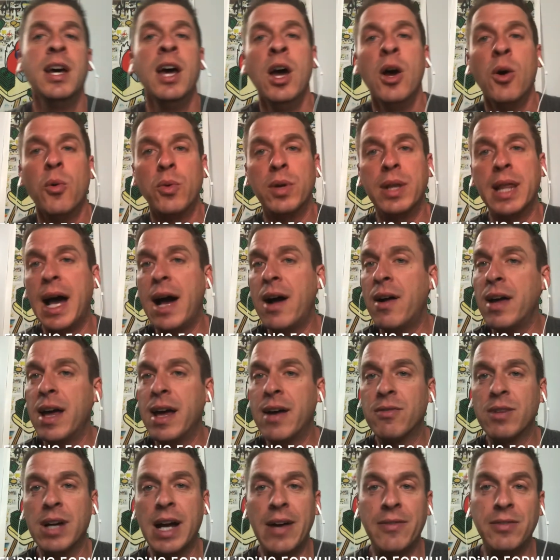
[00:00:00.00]
without ever
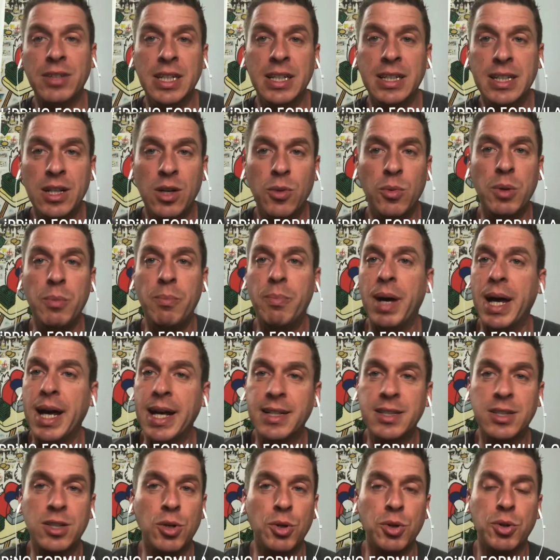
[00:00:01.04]
having to deal with banks,
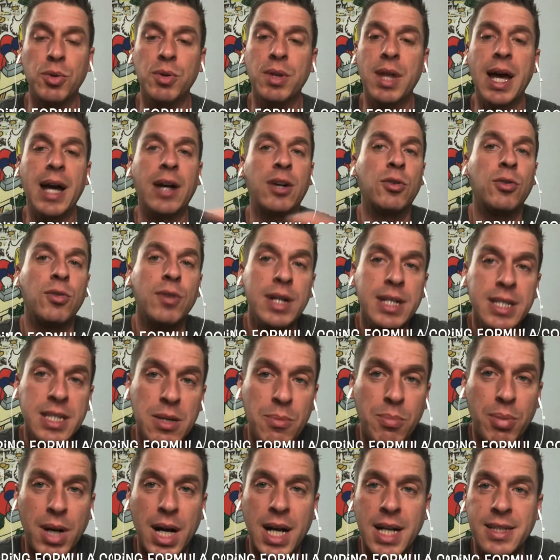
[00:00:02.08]
go through that crazy
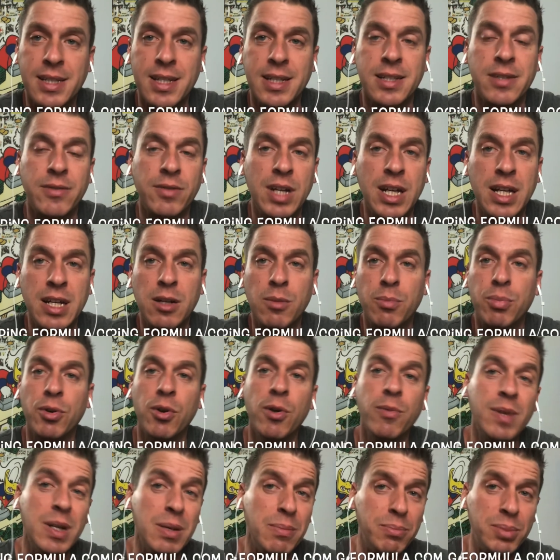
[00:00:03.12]
process of getting approved,
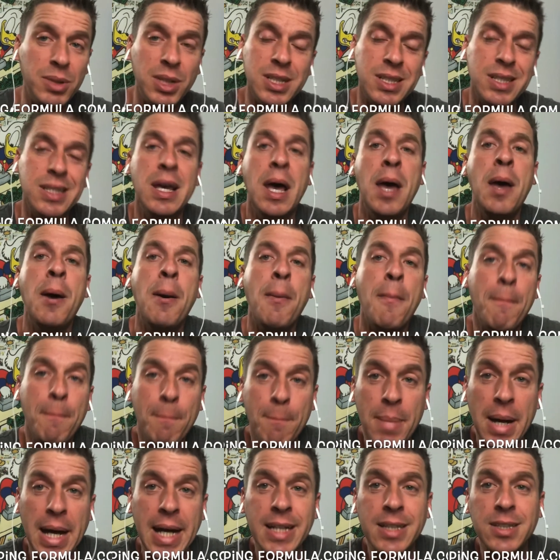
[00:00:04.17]
and plus,
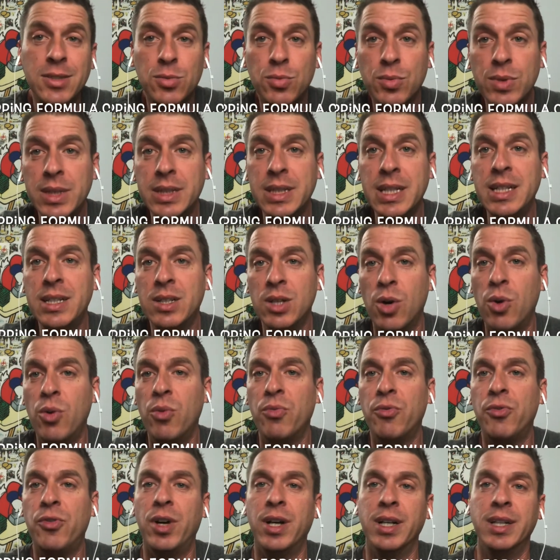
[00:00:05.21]
banks really don't
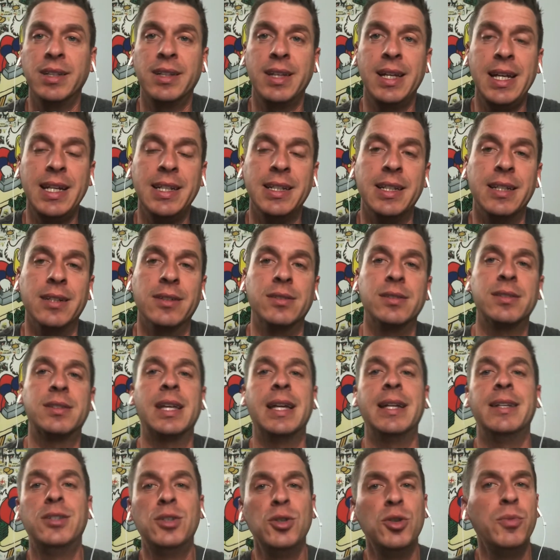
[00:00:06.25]
fund land deals. They
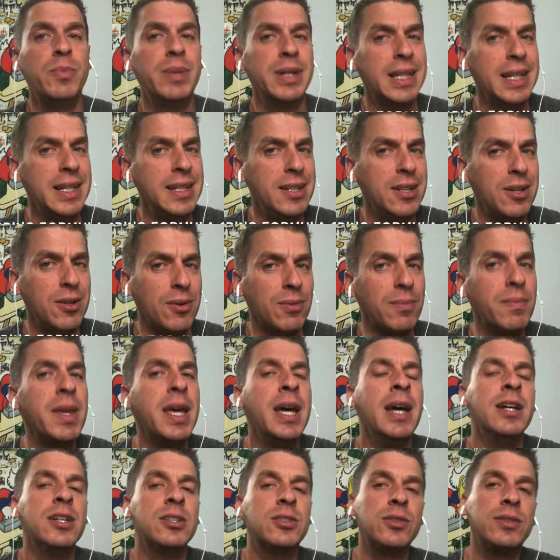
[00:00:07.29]
do, but they don't.
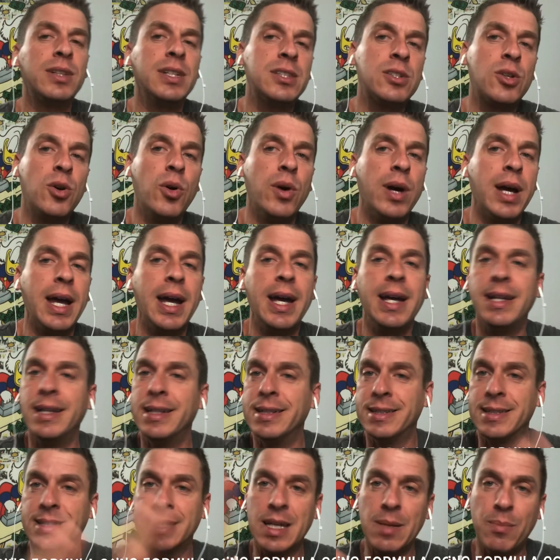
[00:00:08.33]
So let's go ahead and
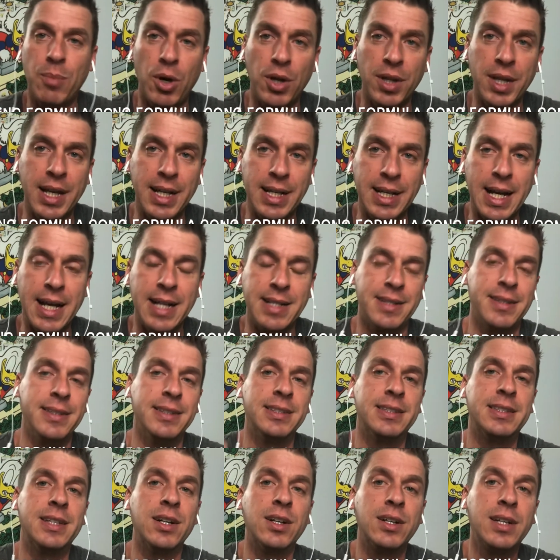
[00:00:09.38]
skip all that nonsense
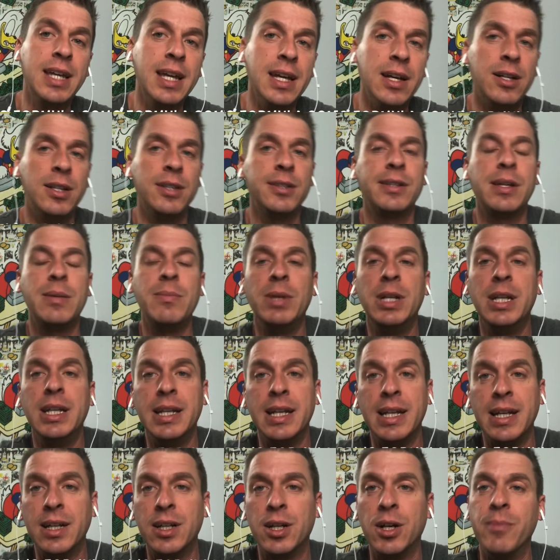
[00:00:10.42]
there, get unlimited
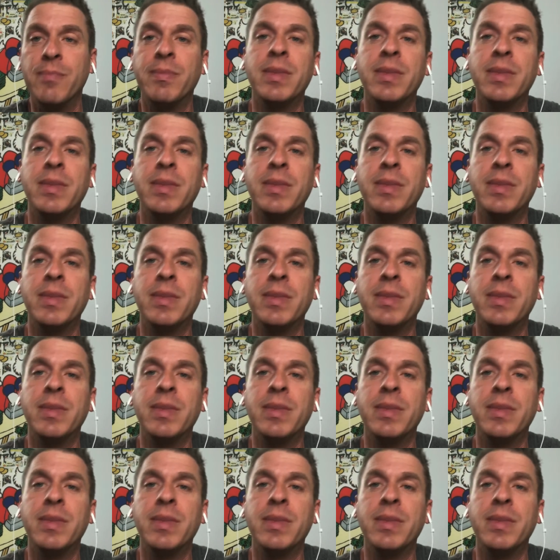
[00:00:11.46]
income,